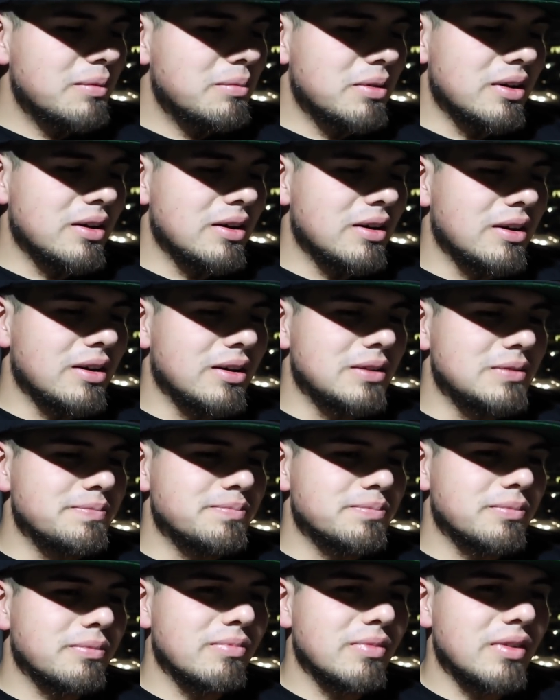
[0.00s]
But
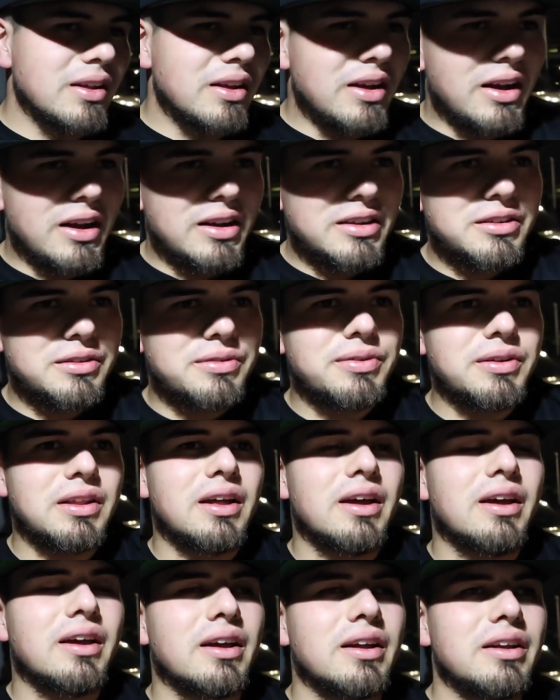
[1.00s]
I just feel
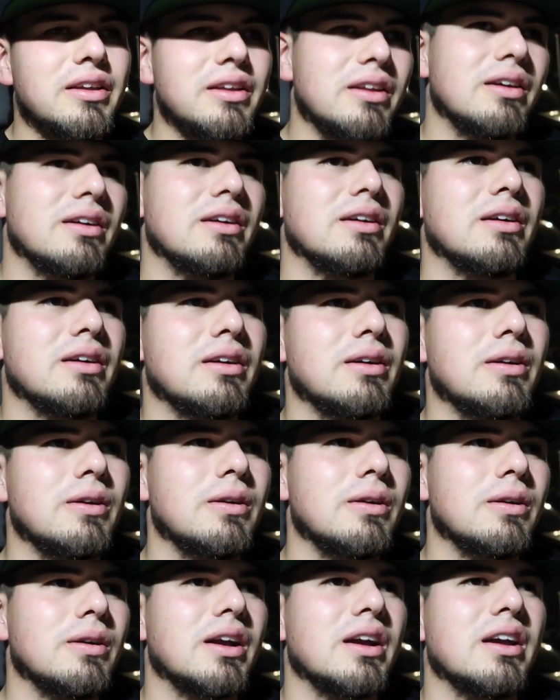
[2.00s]
like I need to
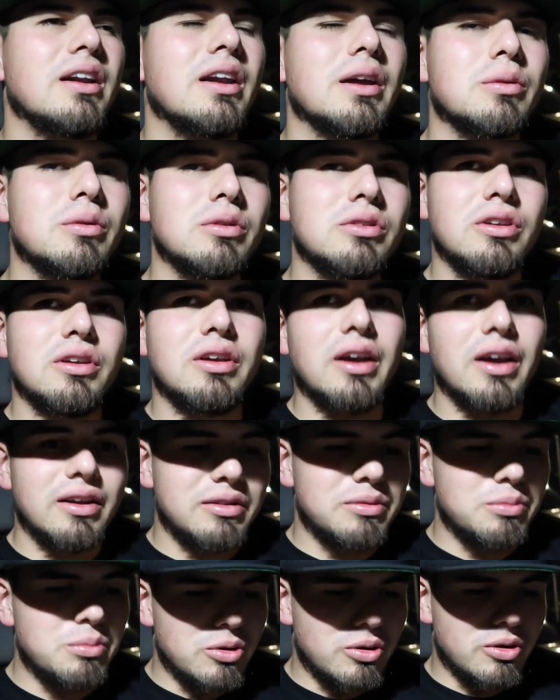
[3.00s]
connect with you
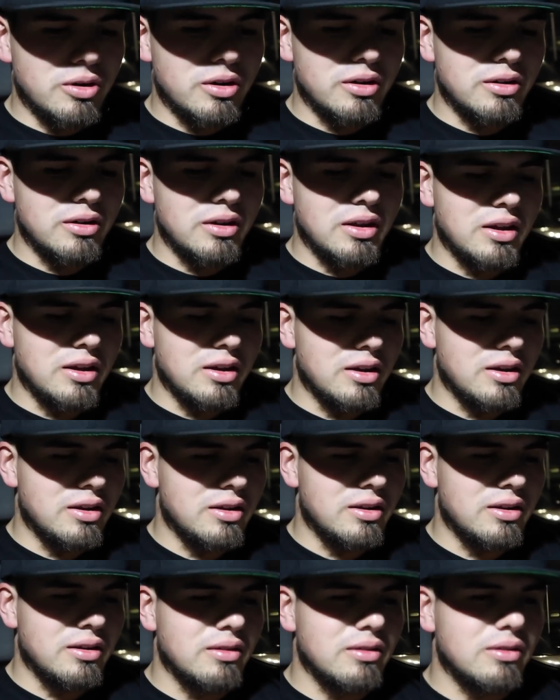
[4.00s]
guys more
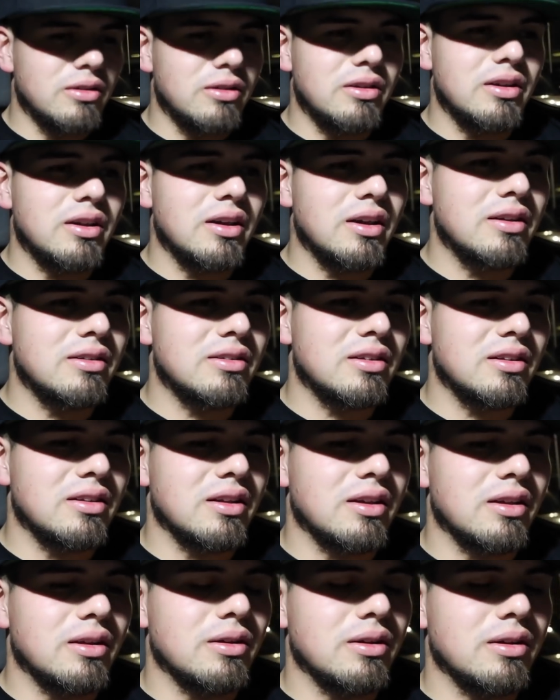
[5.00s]
and so you guys can
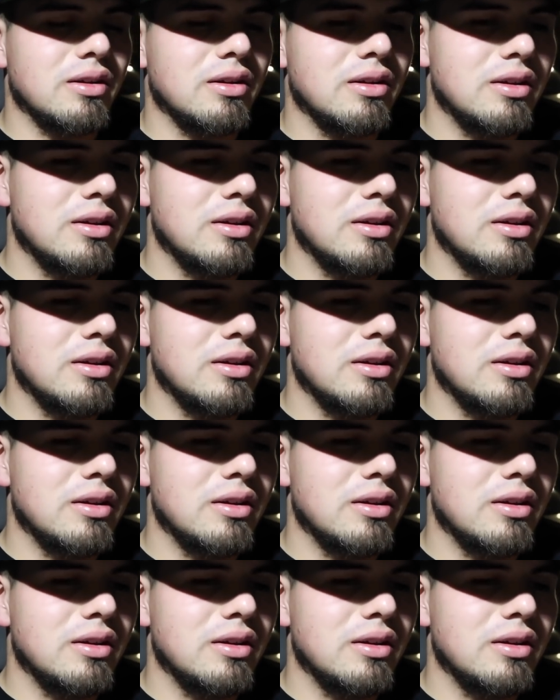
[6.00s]
like